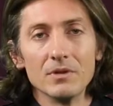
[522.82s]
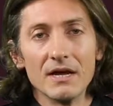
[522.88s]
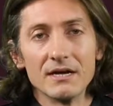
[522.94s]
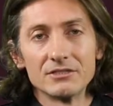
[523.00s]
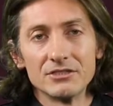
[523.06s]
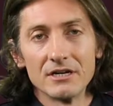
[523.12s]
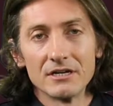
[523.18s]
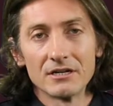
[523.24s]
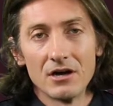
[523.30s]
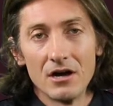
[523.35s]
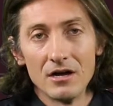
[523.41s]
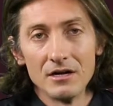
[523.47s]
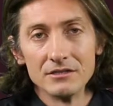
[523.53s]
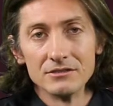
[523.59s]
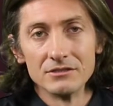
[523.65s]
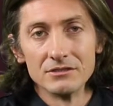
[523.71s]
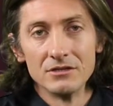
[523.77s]
Blackjack
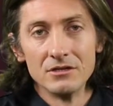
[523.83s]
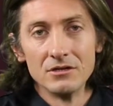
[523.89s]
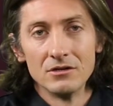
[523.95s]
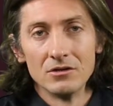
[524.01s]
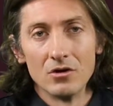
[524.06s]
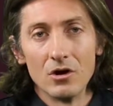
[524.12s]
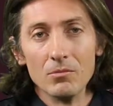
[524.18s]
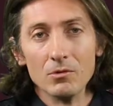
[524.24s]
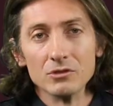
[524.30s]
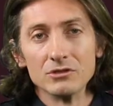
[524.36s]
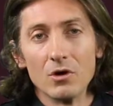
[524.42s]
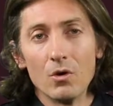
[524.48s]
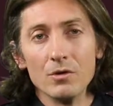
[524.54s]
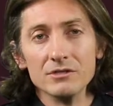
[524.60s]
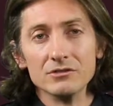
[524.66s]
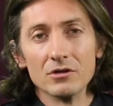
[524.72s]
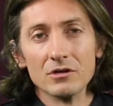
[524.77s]
odds are almost
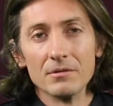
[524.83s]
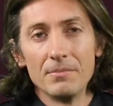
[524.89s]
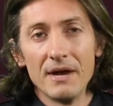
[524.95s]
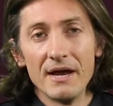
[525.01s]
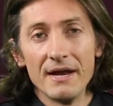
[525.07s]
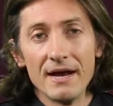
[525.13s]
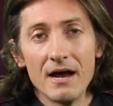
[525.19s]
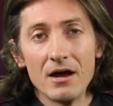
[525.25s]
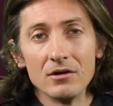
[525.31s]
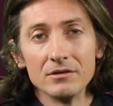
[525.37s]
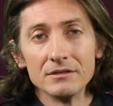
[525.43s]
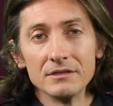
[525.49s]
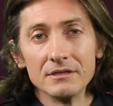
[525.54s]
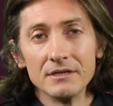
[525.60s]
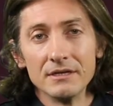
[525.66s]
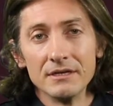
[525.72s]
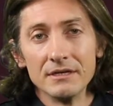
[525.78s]
always going to pay out
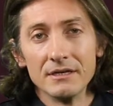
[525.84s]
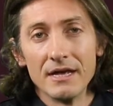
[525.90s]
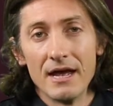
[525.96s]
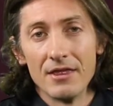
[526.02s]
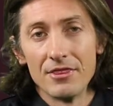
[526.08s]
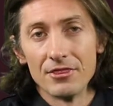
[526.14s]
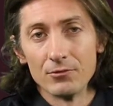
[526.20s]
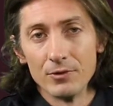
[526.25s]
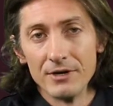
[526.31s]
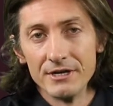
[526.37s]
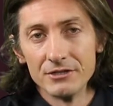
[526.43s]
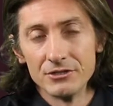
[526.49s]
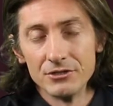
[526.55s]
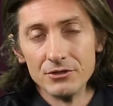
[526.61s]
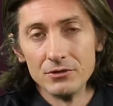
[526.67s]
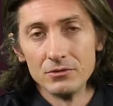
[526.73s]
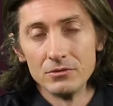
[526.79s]
at
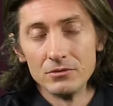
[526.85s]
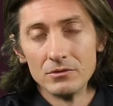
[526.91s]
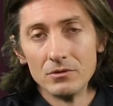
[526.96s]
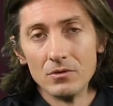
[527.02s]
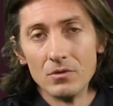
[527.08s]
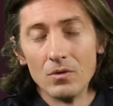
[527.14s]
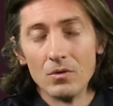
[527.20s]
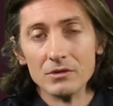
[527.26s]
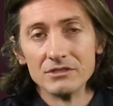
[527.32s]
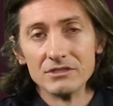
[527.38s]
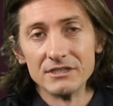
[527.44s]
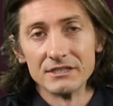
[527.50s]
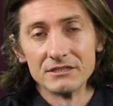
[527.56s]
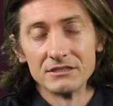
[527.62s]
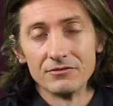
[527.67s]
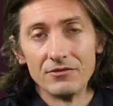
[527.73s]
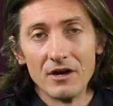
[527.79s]
3-2 or
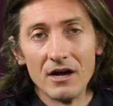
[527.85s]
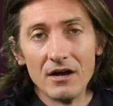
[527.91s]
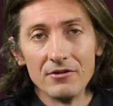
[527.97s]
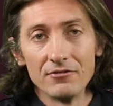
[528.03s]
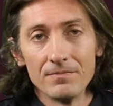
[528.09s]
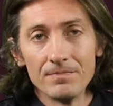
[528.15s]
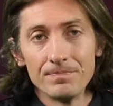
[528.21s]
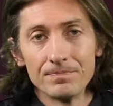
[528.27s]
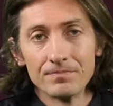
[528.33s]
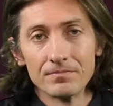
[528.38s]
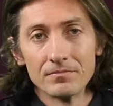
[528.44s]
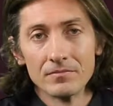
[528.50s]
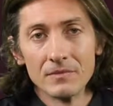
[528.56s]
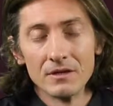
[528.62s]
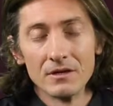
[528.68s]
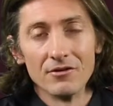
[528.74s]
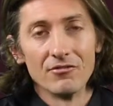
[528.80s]
6-5.
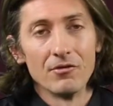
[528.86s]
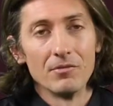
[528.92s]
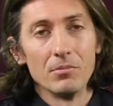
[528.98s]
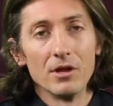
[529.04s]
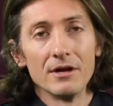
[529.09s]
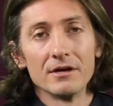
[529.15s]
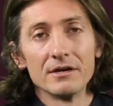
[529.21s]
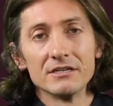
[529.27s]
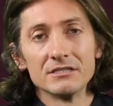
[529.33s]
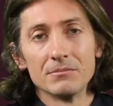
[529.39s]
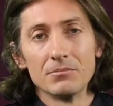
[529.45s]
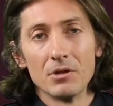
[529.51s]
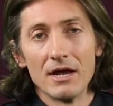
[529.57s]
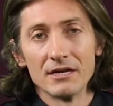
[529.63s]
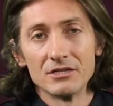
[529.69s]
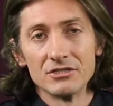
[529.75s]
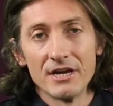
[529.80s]
If a player gets a
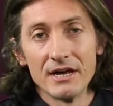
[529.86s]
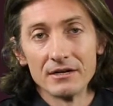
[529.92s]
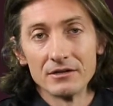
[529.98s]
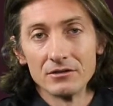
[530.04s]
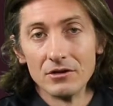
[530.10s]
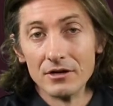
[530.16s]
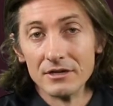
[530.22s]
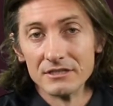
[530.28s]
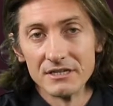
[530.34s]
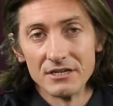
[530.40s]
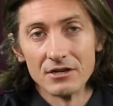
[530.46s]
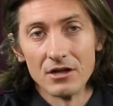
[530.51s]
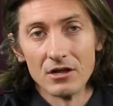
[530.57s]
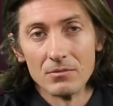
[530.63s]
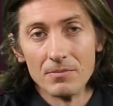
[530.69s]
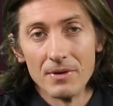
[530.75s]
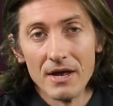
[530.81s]
blackjack on a
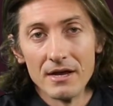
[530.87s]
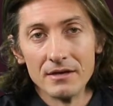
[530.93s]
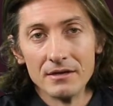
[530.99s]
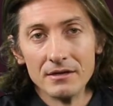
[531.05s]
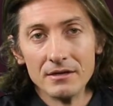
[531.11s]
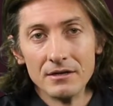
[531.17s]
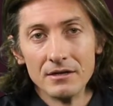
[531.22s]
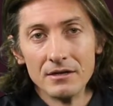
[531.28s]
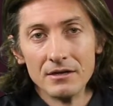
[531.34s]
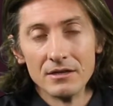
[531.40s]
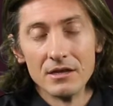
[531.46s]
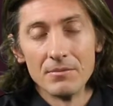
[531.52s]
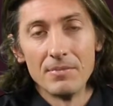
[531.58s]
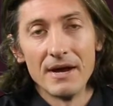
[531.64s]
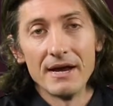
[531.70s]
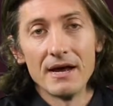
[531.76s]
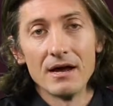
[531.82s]
$10 bet, the
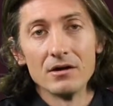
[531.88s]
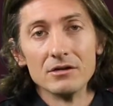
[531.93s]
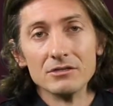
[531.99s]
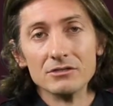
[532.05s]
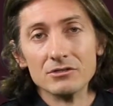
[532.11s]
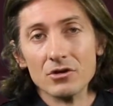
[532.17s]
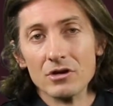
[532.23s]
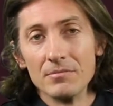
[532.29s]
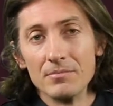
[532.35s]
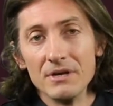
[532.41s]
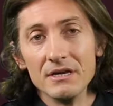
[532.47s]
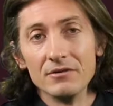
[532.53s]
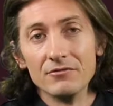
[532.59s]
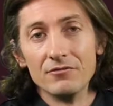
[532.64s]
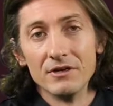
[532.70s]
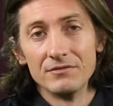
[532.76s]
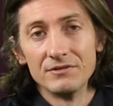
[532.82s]
payout is going to
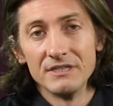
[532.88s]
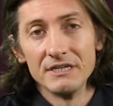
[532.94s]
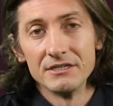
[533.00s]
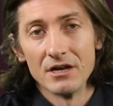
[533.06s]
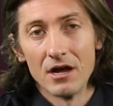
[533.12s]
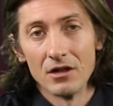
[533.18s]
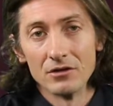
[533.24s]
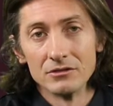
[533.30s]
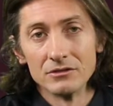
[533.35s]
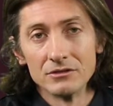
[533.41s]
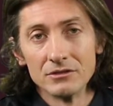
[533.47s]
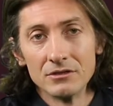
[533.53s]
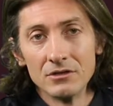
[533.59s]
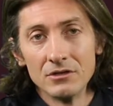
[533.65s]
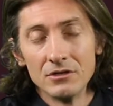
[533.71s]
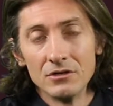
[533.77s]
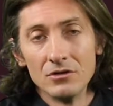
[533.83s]
be $15
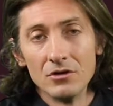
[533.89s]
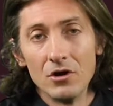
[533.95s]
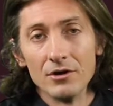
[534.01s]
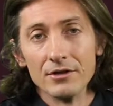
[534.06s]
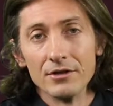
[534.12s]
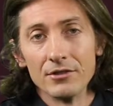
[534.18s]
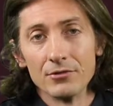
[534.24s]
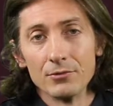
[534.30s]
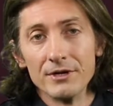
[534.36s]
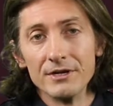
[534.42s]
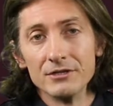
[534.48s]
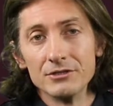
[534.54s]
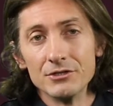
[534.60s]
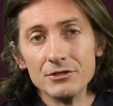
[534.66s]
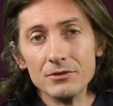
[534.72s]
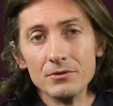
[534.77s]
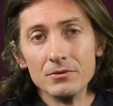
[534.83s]
on a
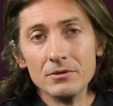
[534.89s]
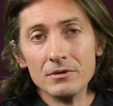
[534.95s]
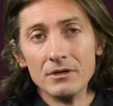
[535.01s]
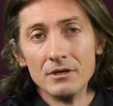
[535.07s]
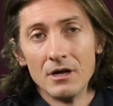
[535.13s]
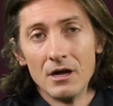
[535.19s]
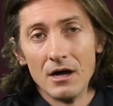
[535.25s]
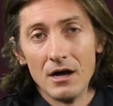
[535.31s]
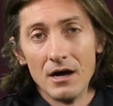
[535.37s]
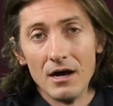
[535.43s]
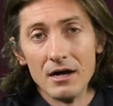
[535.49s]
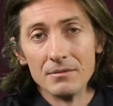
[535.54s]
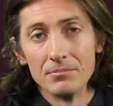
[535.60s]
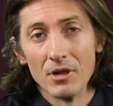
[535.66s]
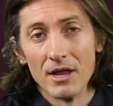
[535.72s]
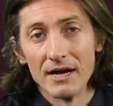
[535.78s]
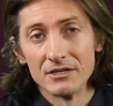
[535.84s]
3-2
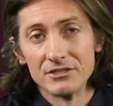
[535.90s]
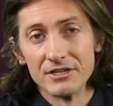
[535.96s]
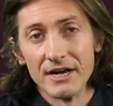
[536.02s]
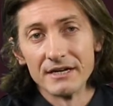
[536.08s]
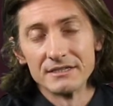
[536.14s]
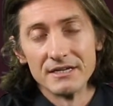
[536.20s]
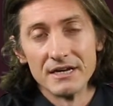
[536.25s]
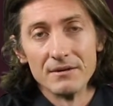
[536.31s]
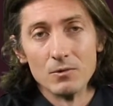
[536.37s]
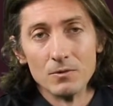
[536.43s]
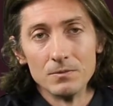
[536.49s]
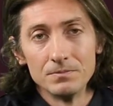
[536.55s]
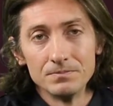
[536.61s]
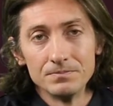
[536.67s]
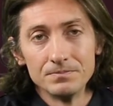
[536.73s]
odd blackjack table.